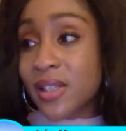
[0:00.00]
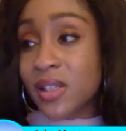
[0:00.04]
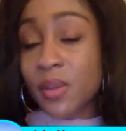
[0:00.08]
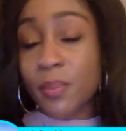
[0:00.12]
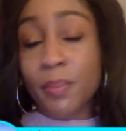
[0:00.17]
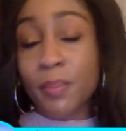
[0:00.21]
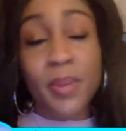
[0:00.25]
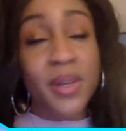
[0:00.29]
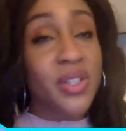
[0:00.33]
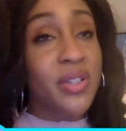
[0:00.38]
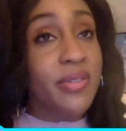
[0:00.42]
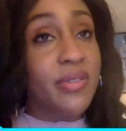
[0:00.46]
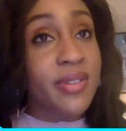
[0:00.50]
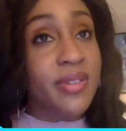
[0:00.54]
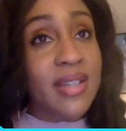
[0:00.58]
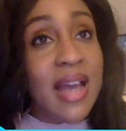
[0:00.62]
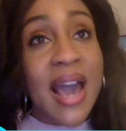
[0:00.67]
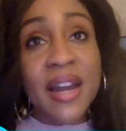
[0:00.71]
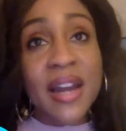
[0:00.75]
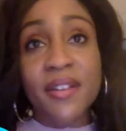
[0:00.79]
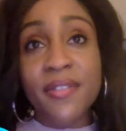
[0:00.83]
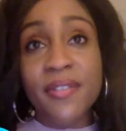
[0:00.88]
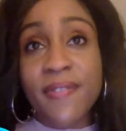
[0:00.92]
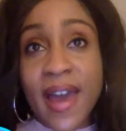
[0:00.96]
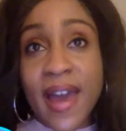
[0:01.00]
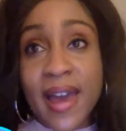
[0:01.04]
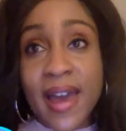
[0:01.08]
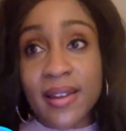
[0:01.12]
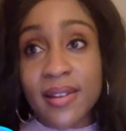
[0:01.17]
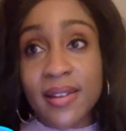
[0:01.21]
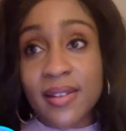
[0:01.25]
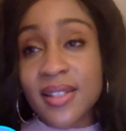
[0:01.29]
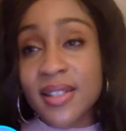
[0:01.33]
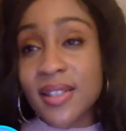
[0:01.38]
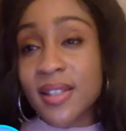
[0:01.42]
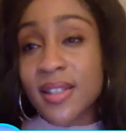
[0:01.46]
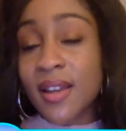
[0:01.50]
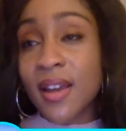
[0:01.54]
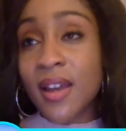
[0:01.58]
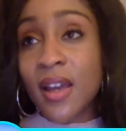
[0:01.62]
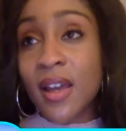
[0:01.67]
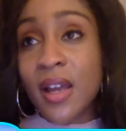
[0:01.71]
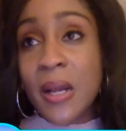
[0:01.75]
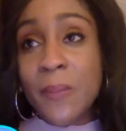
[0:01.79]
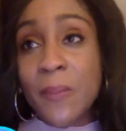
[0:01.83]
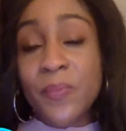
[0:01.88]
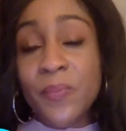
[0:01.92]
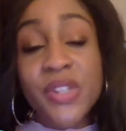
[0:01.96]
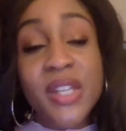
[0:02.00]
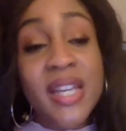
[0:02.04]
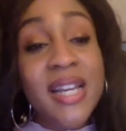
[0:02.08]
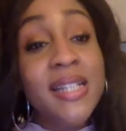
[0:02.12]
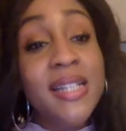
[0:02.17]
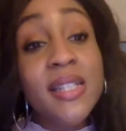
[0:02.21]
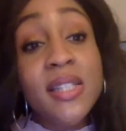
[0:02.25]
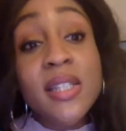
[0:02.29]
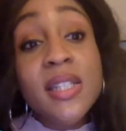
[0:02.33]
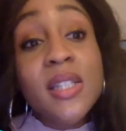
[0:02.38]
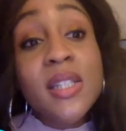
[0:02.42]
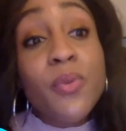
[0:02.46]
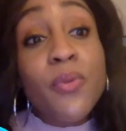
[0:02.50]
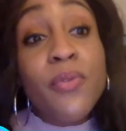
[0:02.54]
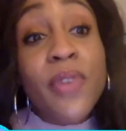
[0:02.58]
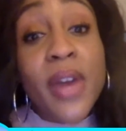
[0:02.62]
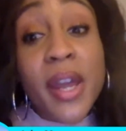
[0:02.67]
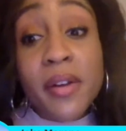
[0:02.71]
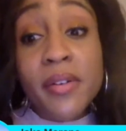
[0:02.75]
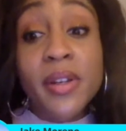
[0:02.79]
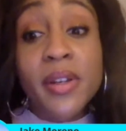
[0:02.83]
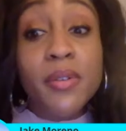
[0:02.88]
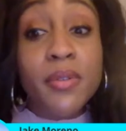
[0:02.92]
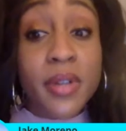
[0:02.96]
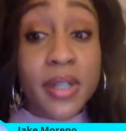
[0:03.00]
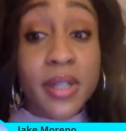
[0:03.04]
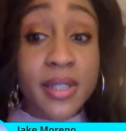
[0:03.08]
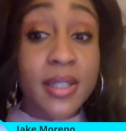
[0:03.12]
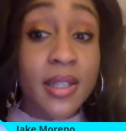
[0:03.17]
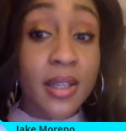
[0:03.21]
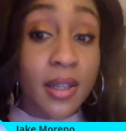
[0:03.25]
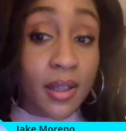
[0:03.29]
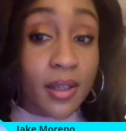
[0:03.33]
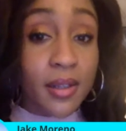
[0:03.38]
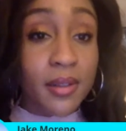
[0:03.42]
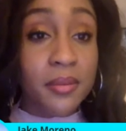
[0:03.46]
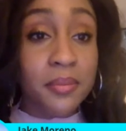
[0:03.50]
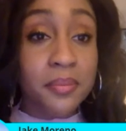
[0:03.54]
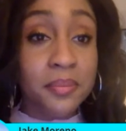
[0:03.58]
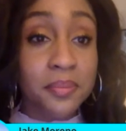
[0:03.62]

a bunch of side effects. It's just very risky.